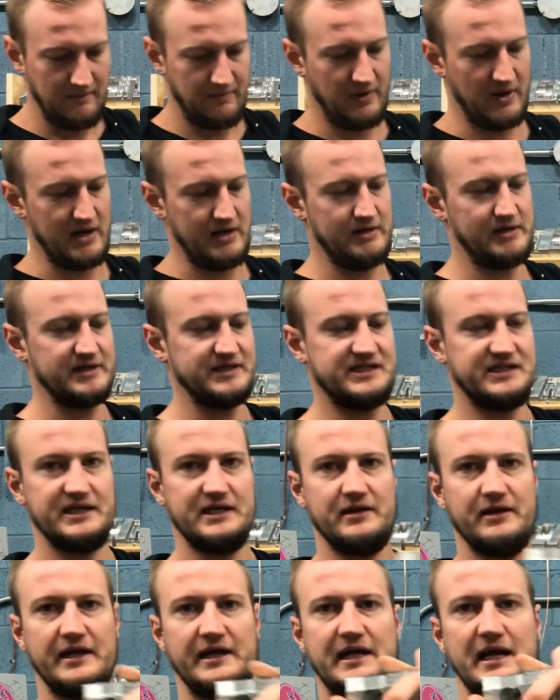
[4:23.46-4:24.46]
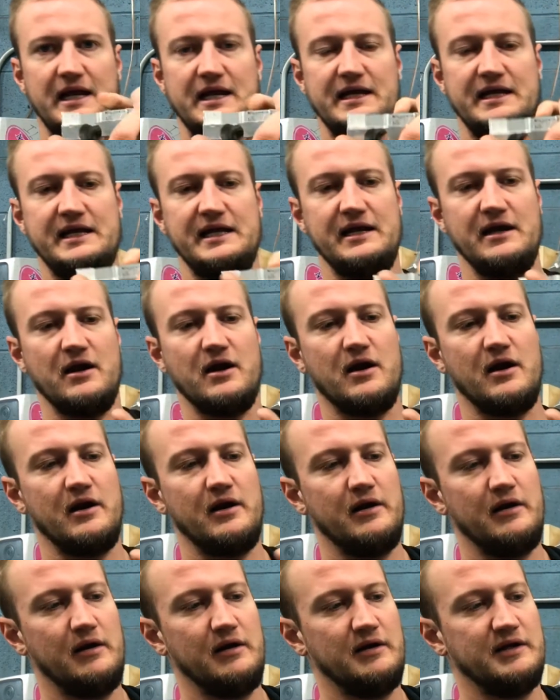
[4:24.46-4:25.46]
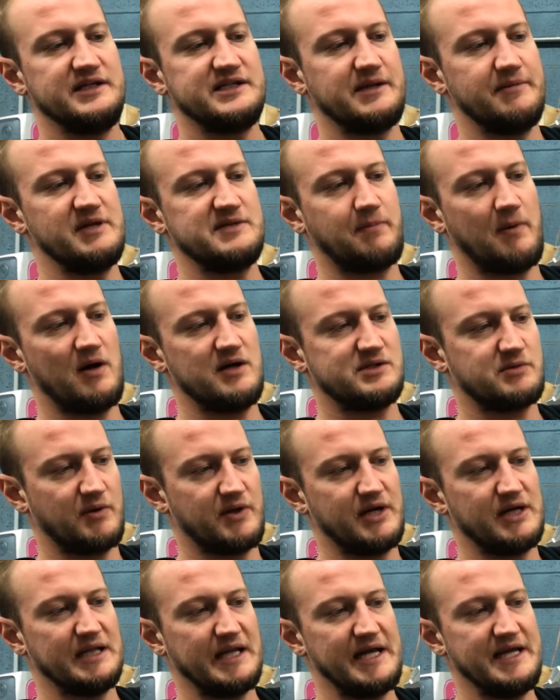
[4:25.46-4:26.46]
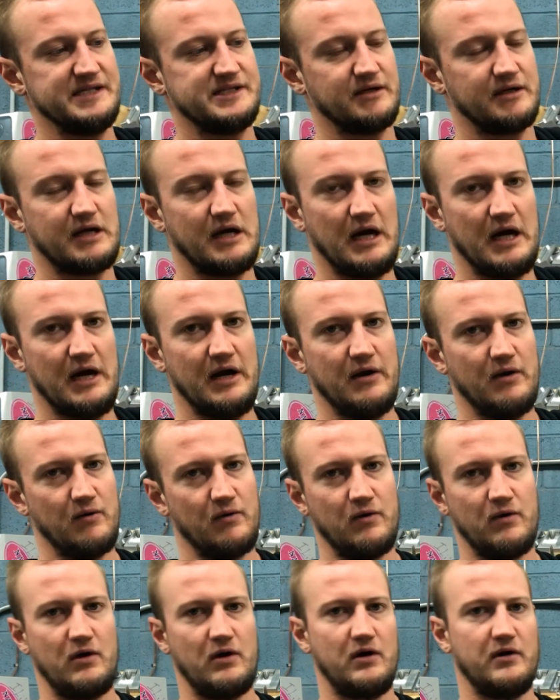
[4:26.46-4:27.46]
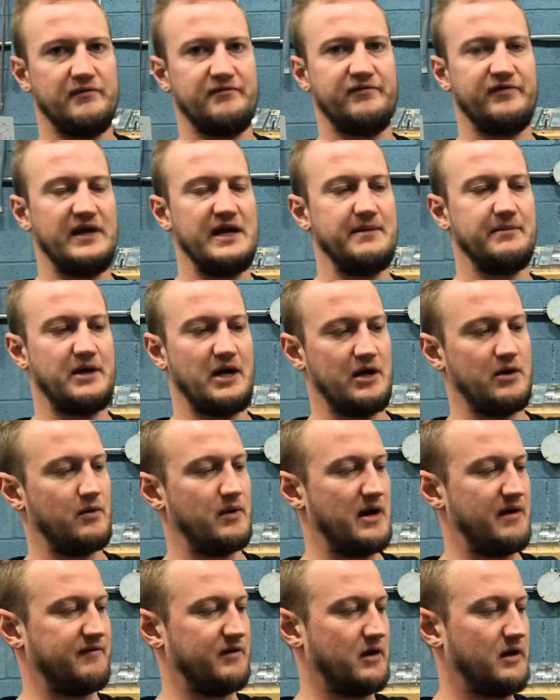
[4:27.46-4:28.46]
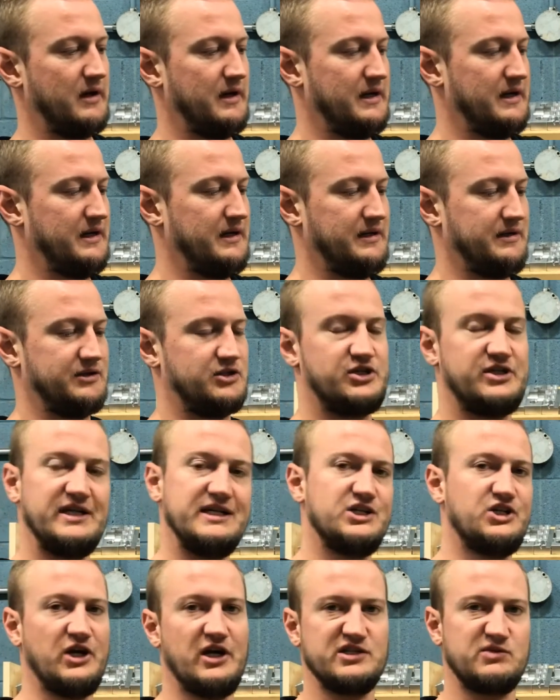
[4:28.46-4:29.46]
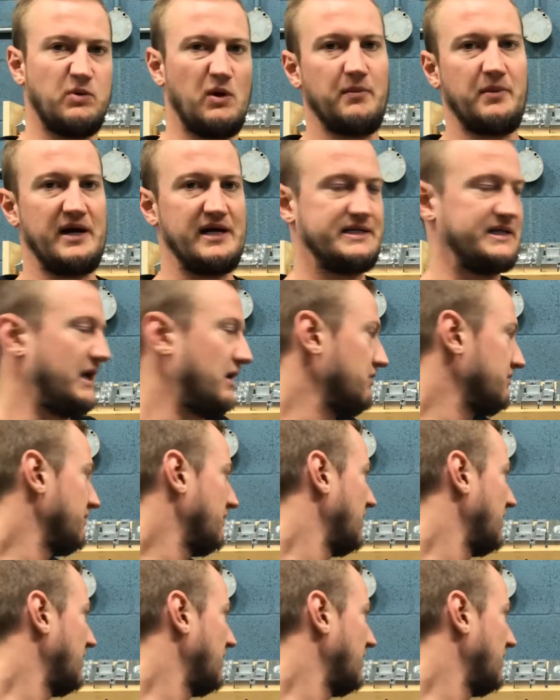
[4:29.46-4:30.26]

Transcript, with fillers: but you can see like in here, some of these parts where they're laser cut or flame cut or whatever, these jaws will break down.